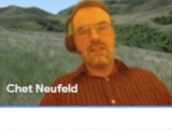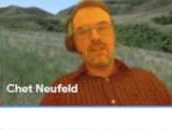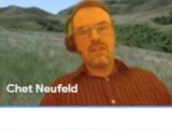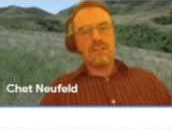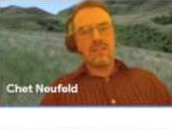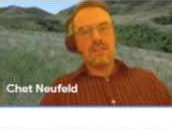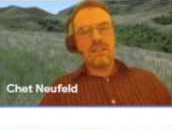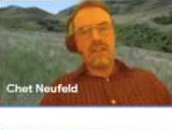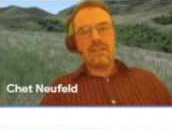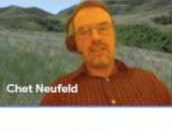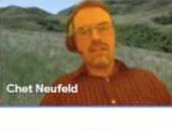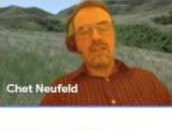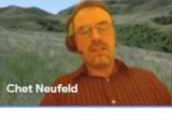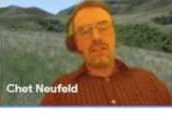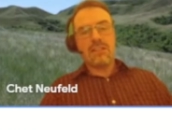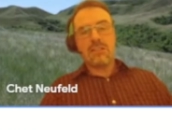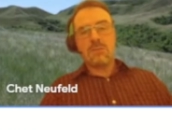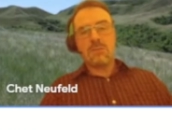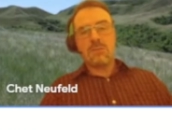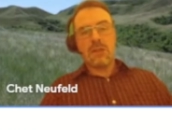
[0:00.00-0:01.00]
There's
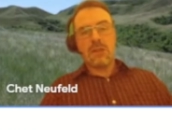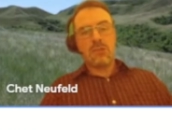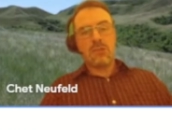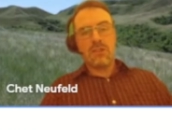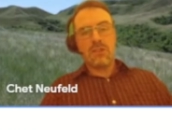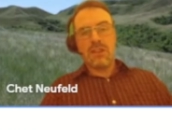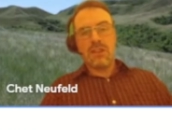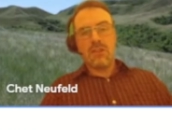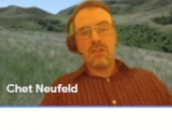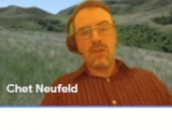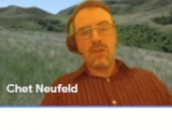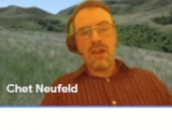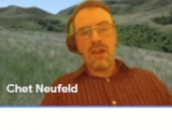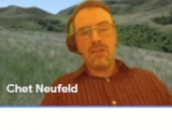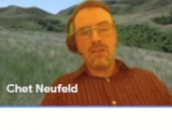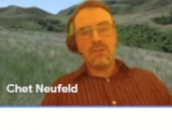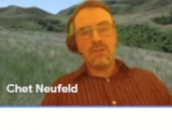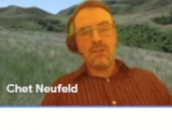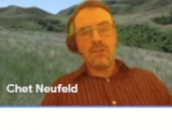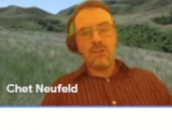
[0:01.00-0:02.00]
nothing special that you
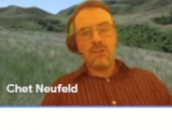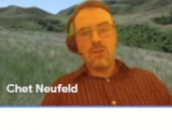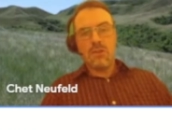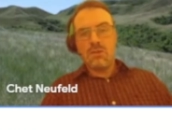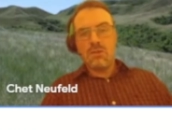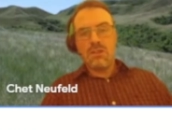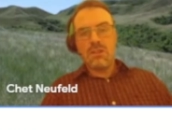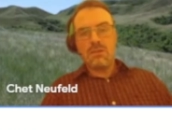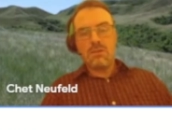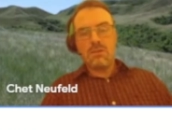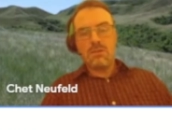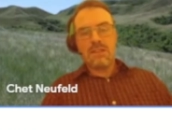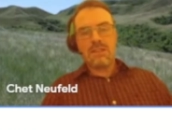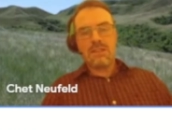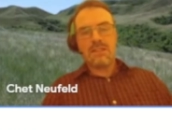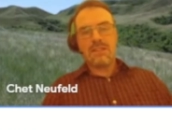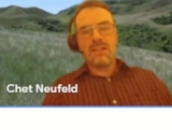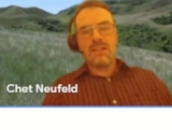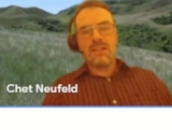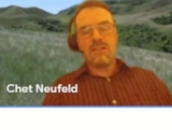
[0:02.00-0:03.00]
have to do to them
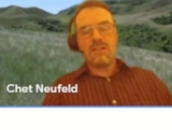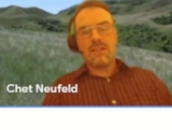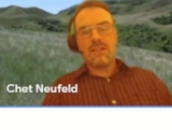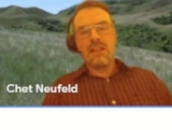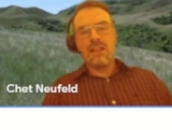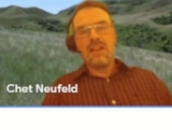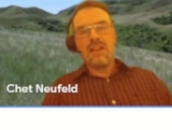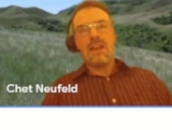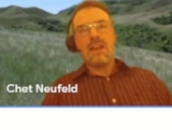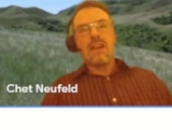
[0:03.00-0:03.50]
necessarily.